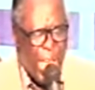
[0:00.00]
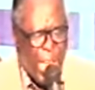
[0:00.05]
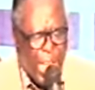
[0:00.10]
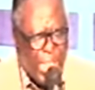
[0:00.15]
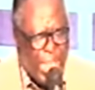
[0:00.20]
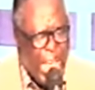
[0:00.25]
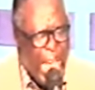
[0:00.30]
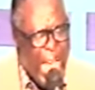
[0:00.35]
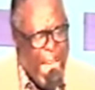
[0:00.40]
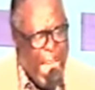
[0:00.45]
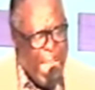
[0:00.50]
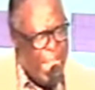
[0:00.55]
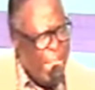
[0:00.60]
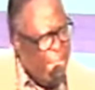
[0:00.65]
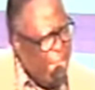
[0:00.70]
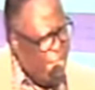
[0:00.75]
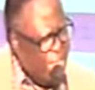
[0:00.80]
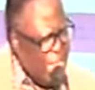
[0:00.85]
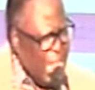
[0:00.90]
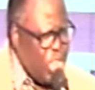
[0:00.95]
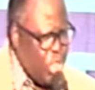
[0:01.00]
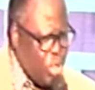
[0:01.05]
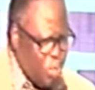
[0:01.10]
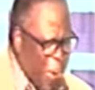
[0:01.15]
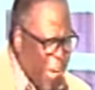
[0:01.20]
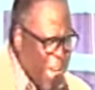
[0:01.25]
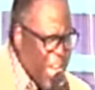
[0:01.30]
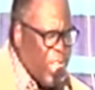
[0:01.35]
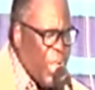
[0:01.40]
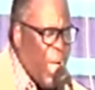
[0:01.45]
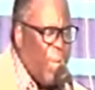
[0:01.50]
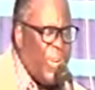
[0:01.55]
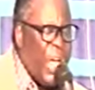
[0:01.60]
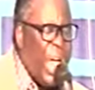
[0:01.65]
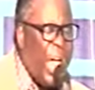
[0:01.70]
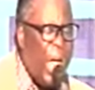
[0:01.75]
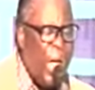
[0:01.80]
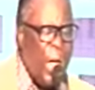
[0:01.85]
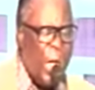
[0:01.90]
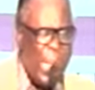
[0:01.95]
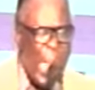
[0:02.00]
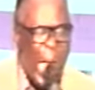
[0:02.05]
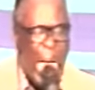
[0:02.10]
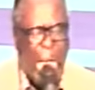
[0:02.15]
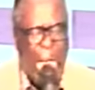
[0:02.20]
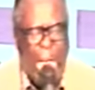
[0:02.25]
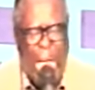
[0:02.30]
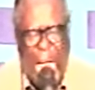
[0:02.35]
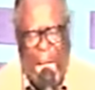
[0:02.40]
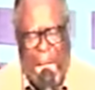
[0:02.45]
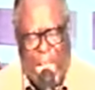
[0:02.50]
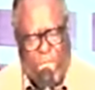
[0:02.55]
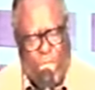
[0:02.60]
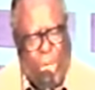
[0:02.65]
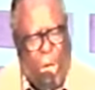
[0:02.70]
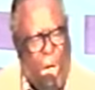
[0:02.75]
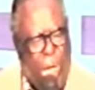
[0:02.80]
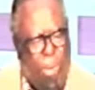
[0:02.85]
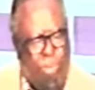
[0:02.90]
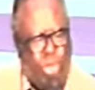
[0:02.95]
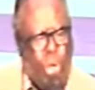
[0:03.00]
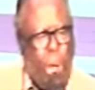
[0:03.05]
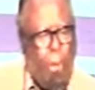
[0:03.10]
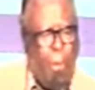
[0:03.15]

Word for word: Yeah, the Spirit of God has come to